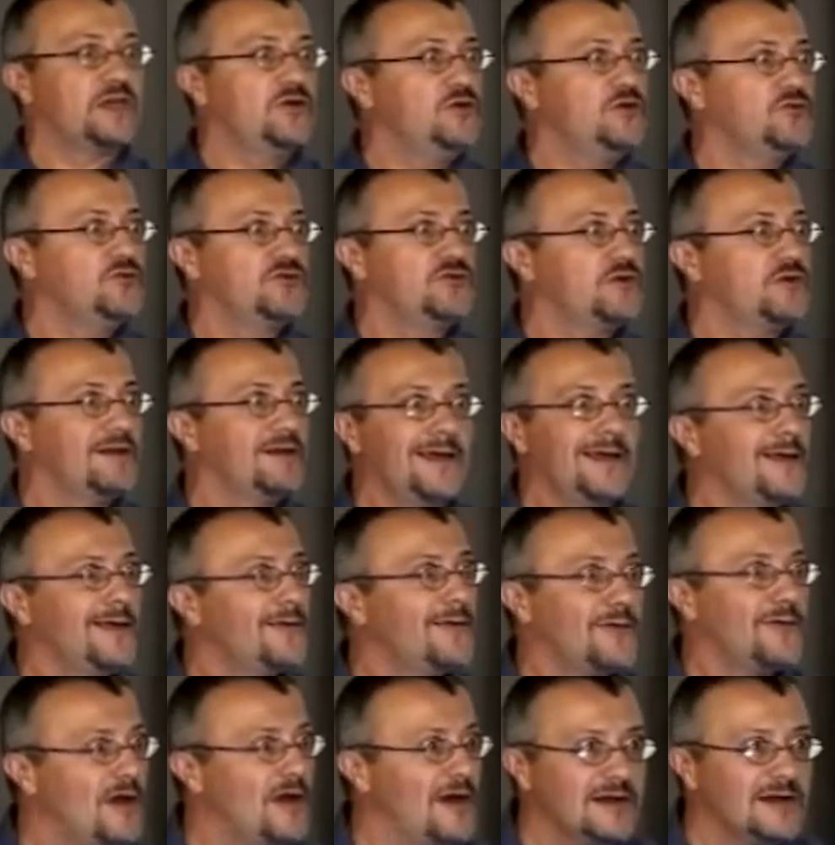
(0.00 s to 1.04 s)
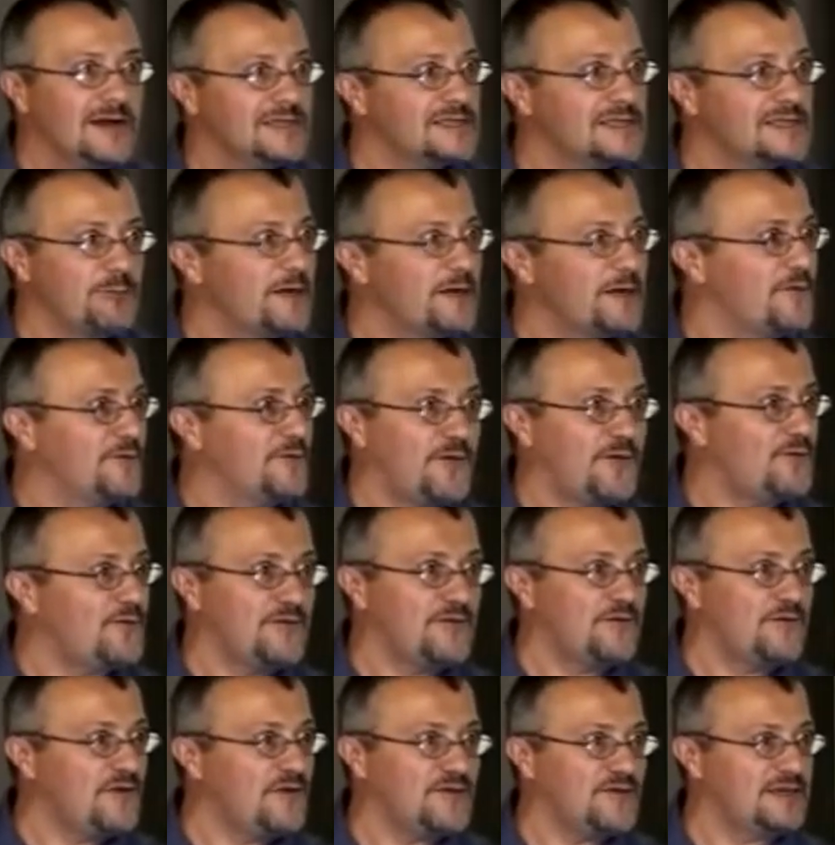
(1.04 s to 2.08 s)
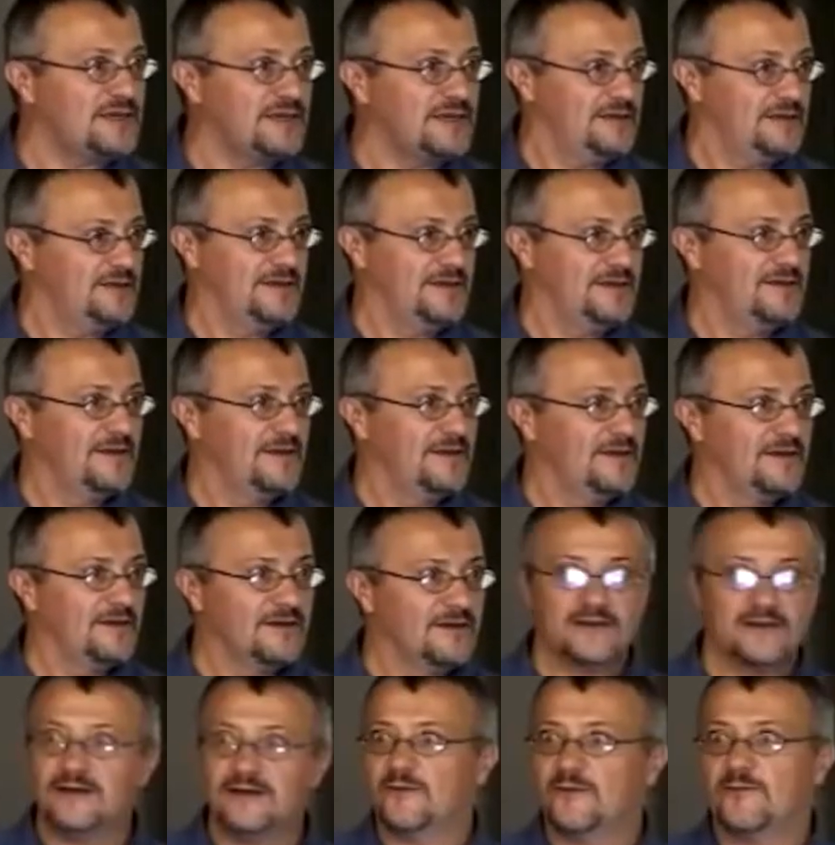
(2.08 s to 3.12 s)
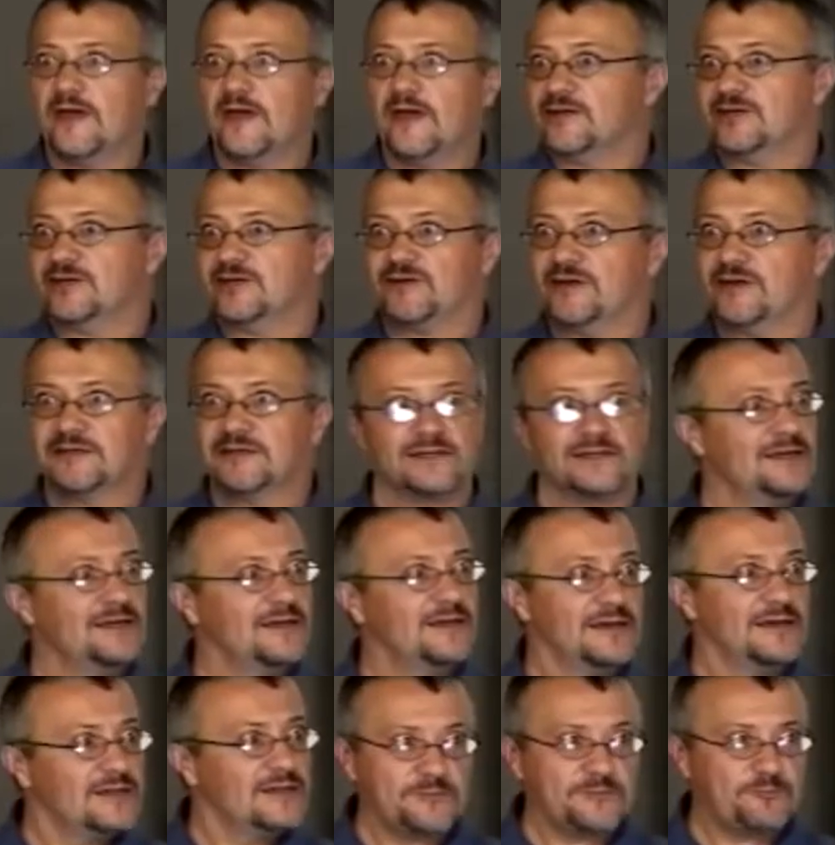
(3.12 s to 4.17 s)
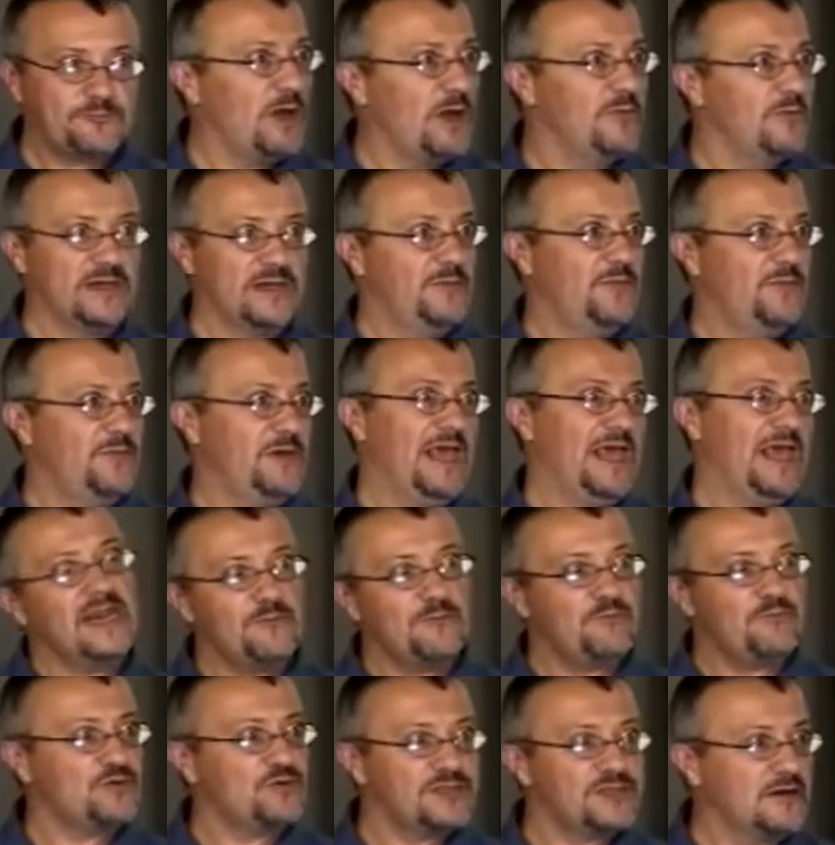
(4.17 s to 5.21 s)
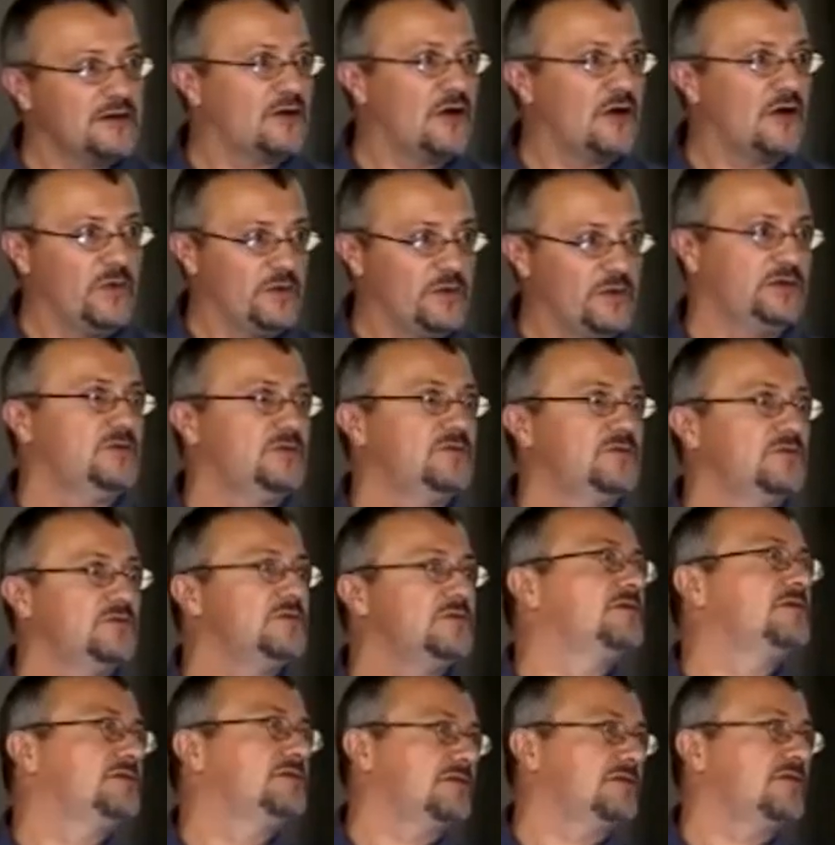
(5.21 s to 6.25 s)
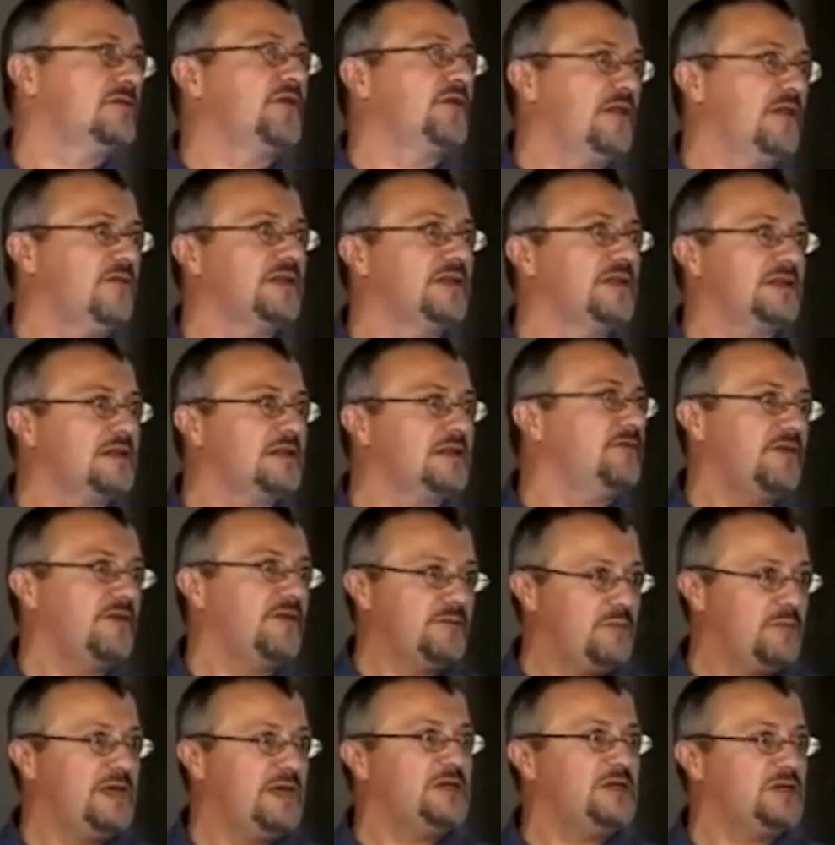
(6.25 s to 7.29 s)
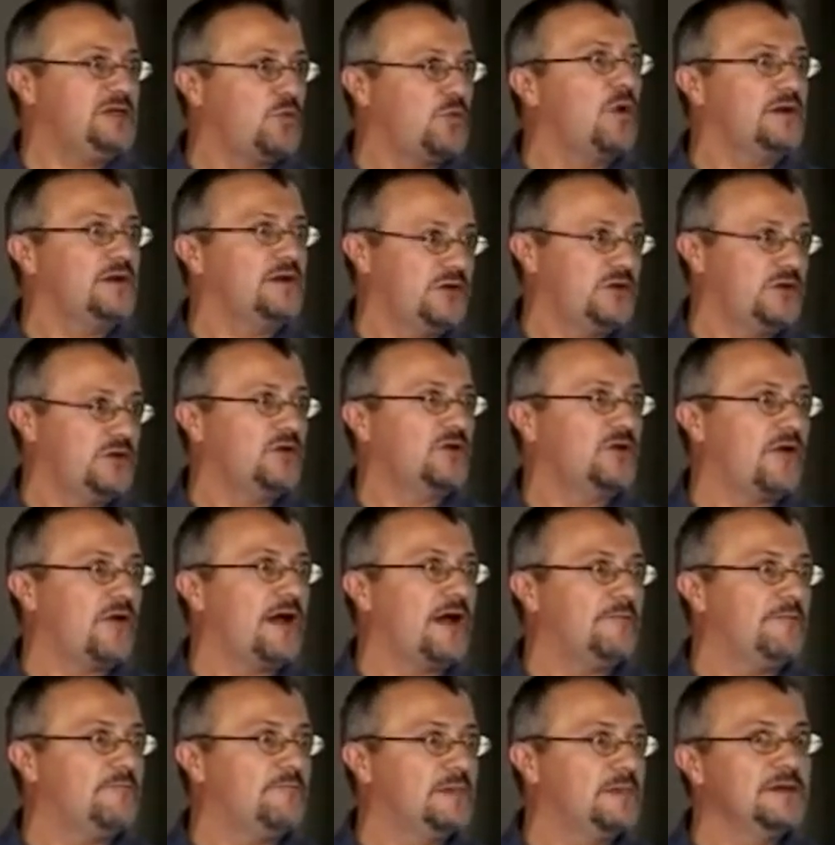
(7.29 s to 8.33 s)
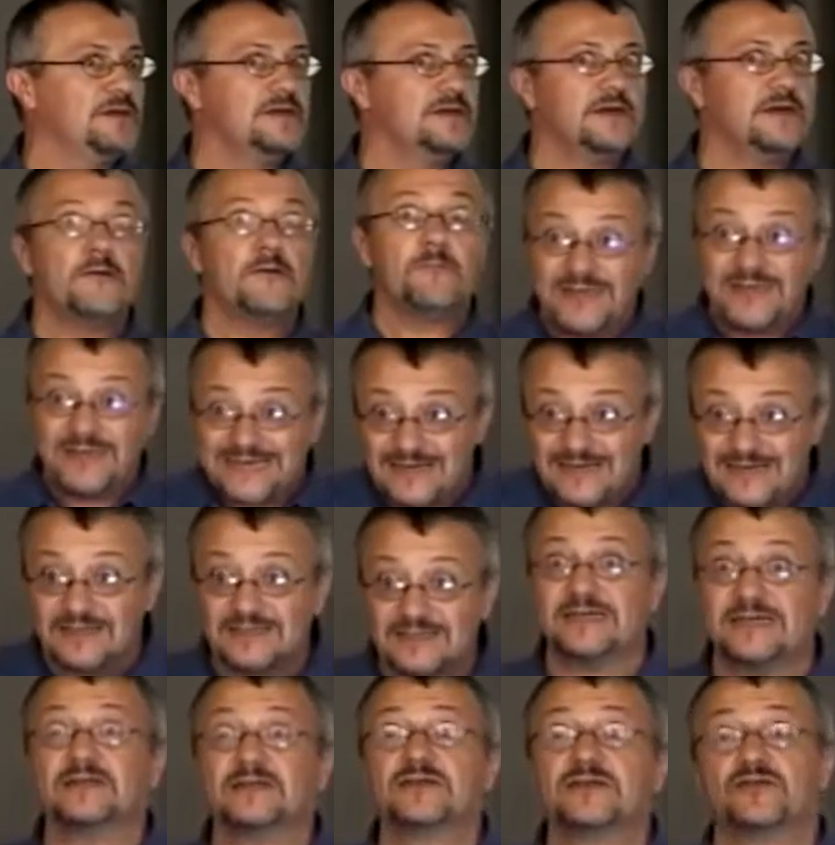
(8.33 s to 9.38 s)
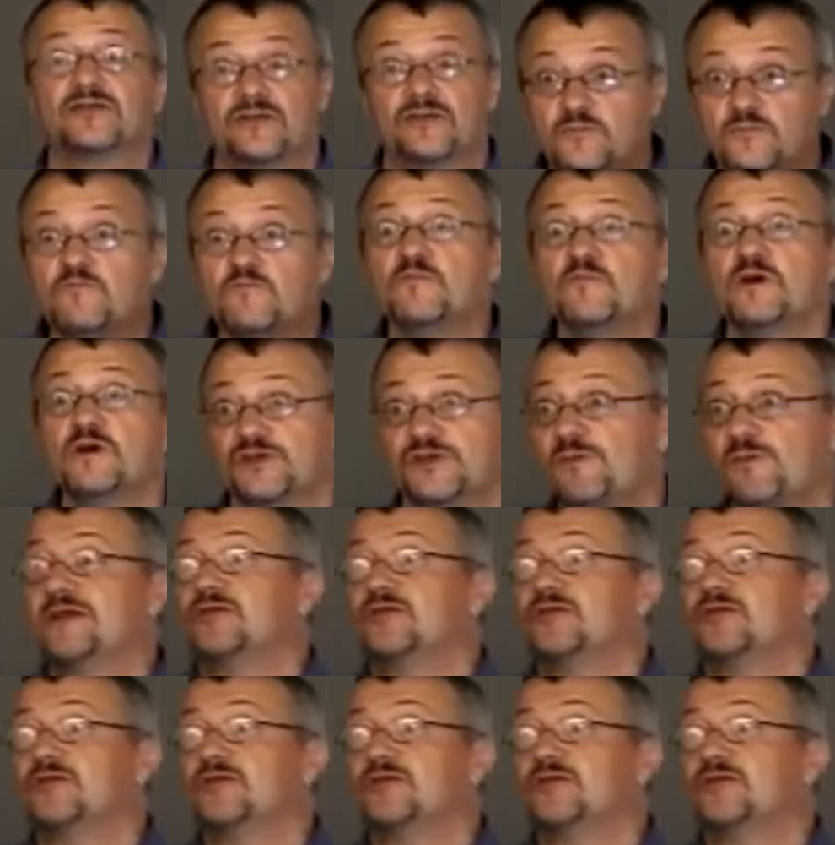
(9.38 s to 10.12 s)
nutrient, they're not going to split it 50-50, you know, nitrates. It's probably going to be 80% going to, to velvet leaf and maybe 20 to your crop because they, they're much better,